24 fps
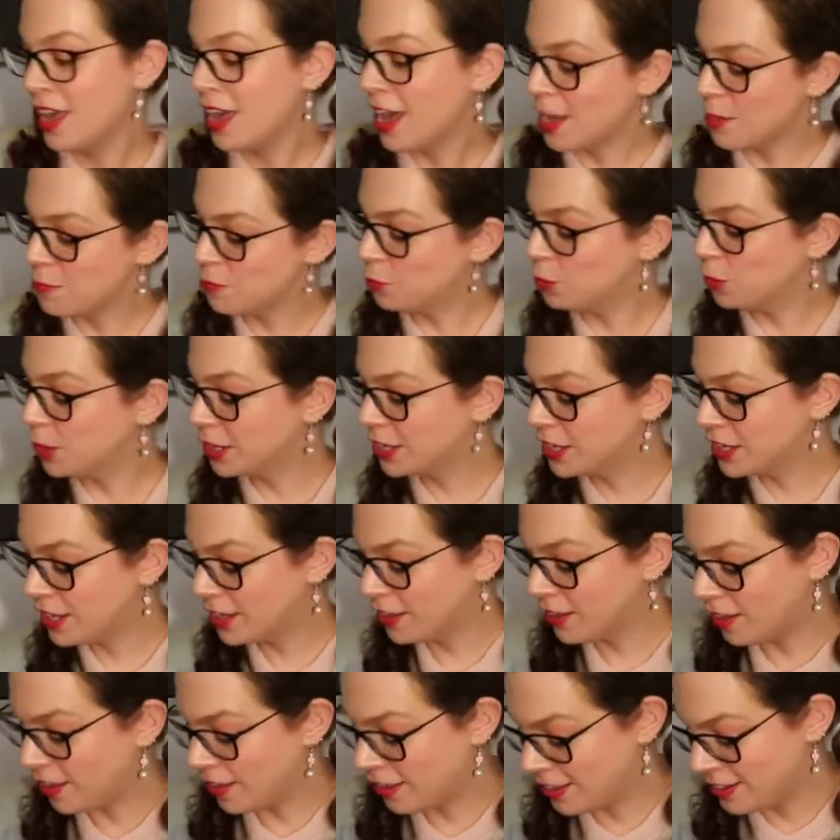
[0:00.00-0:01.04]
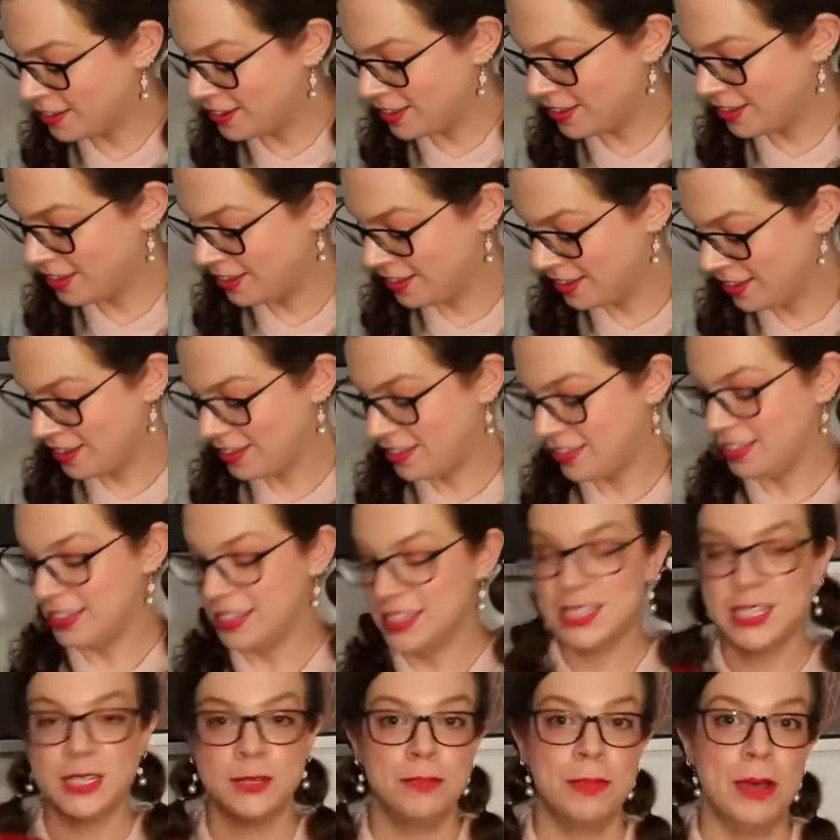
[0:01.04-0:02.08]
I'm working on
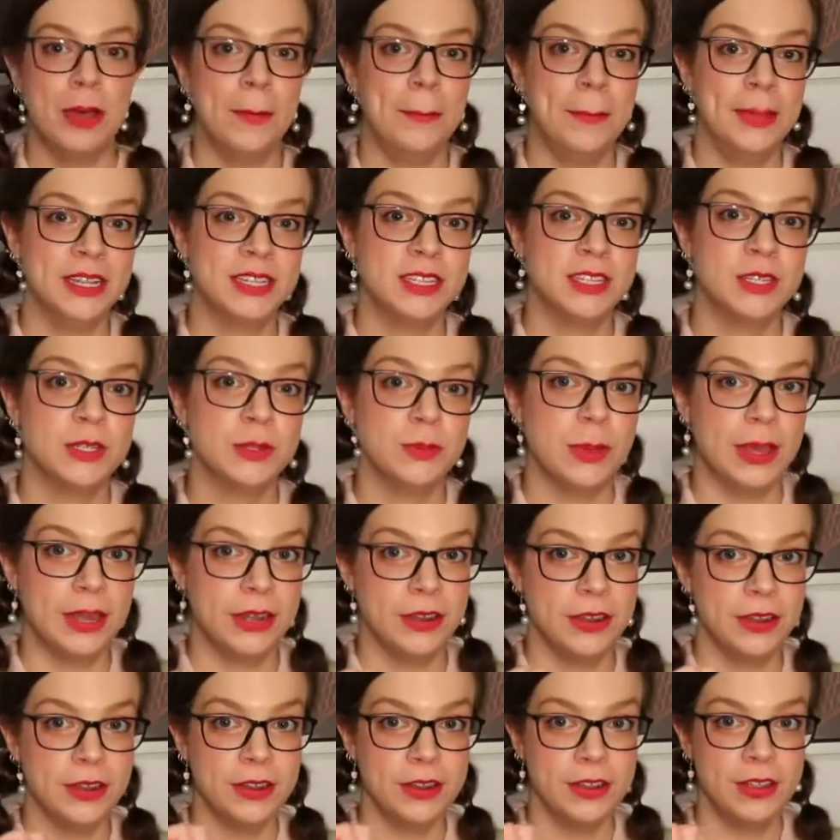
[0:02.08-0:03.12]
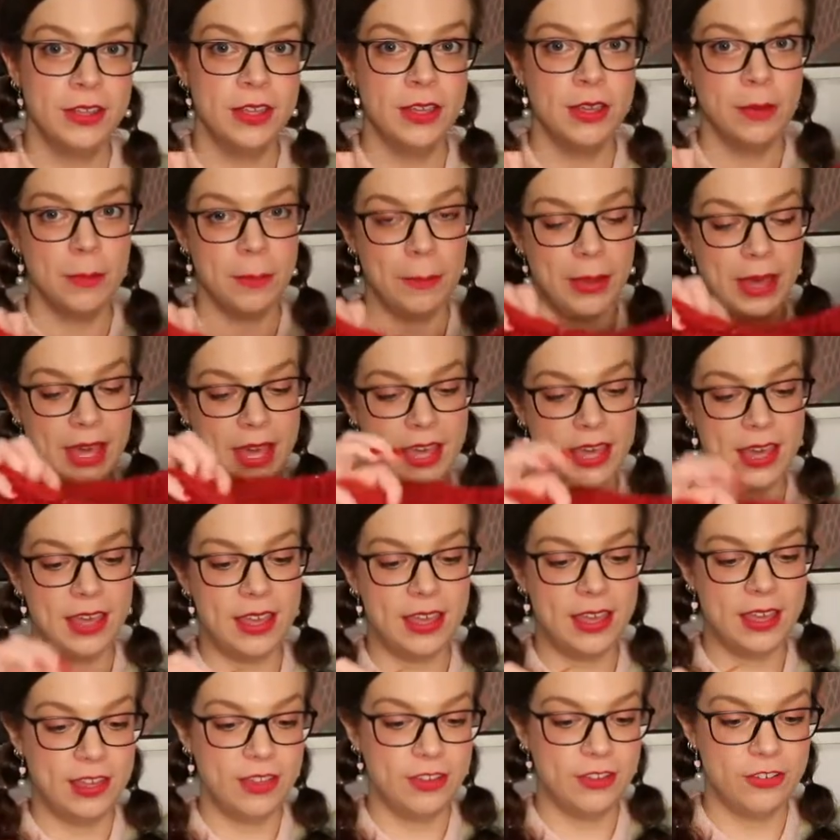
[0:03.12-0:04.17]
the Spellman sweater
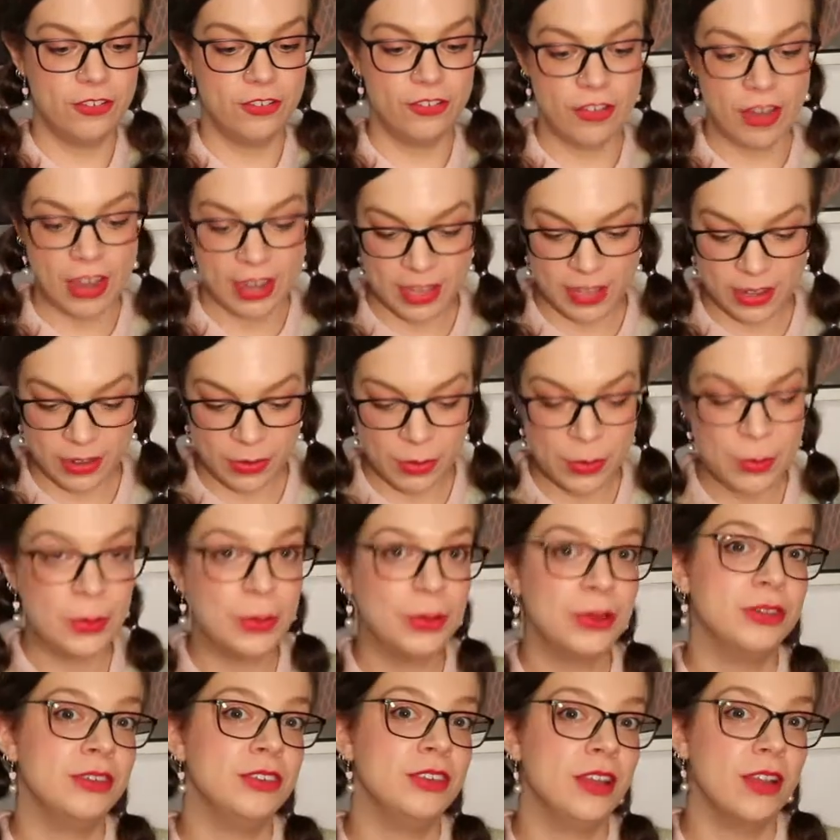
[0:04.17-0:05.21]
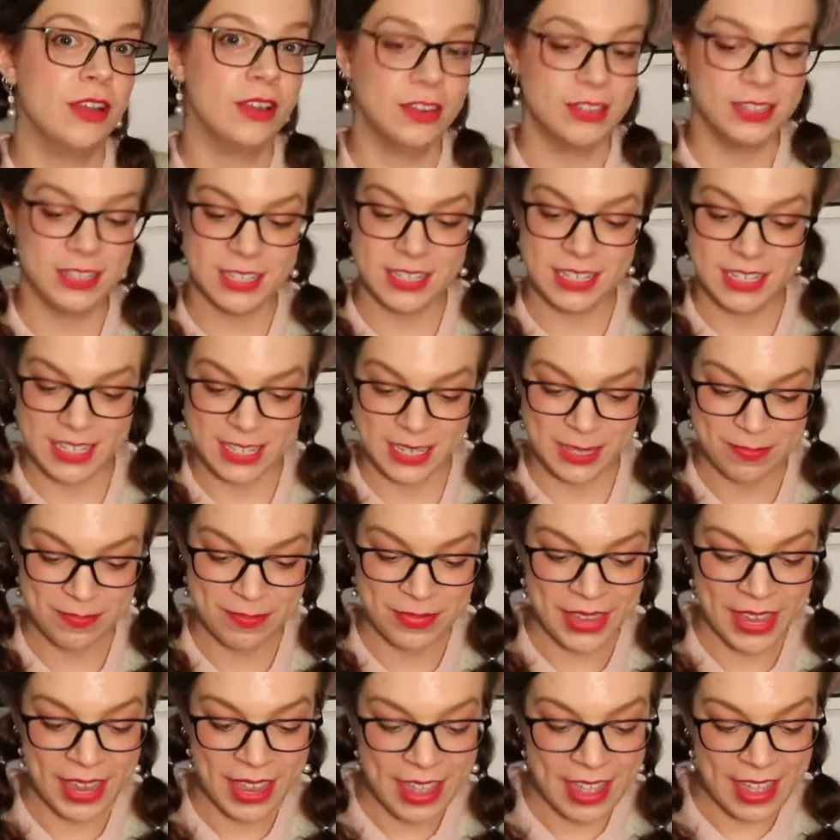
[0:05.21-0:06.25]
by Dragon Horde Yarns,
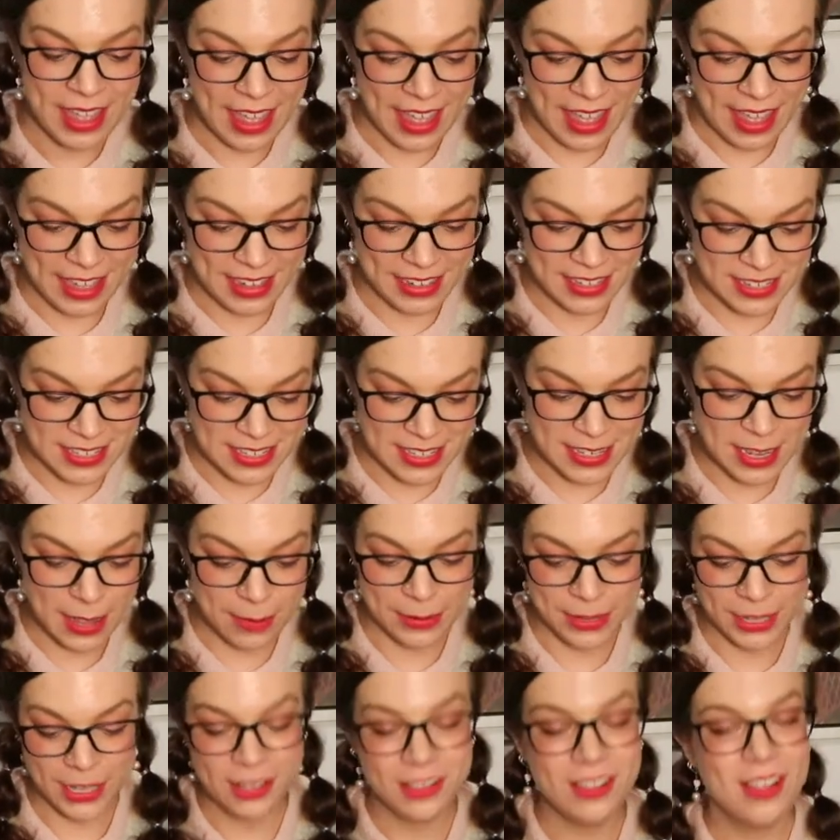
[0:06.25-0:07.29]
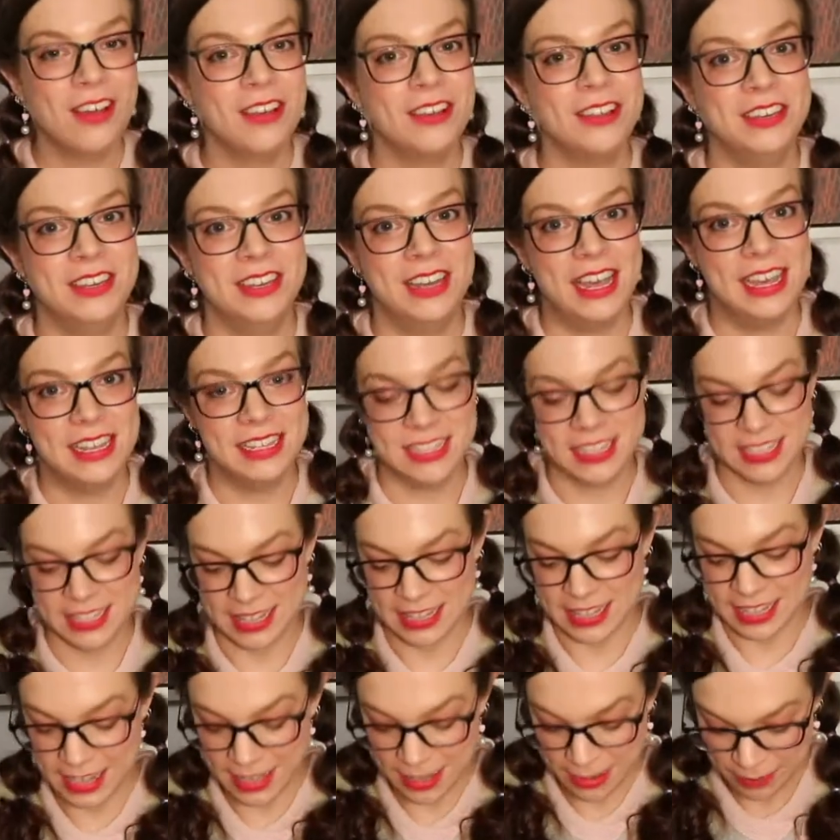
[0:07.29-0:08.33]
and it's coming along
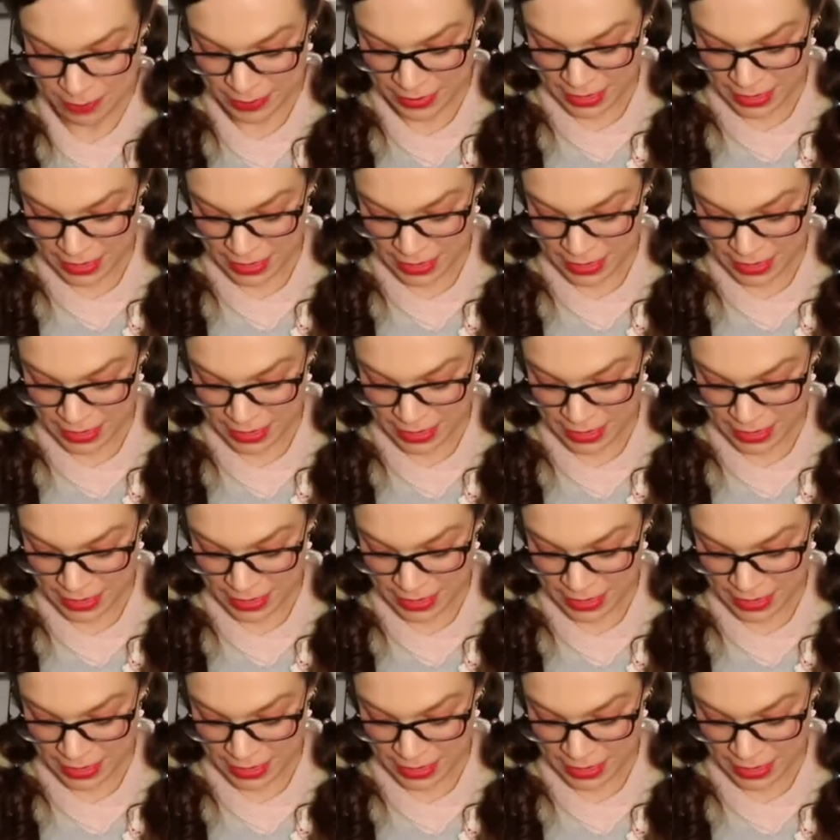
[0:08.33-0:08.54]
nicely.